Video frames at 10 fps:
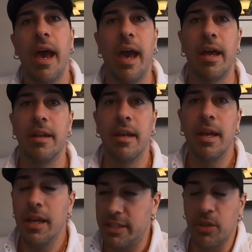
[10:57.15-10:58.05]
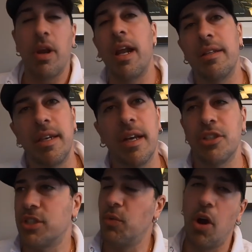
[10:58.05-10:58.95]
And it's the right idea,
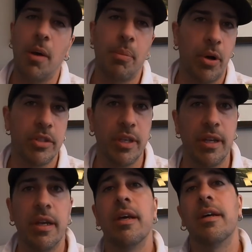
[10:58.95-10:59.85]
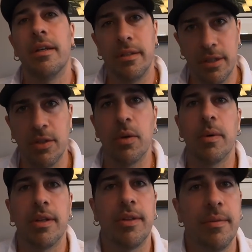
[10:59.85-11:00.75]
just the wrong person to do it
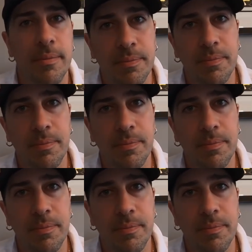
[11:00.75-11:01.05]
with.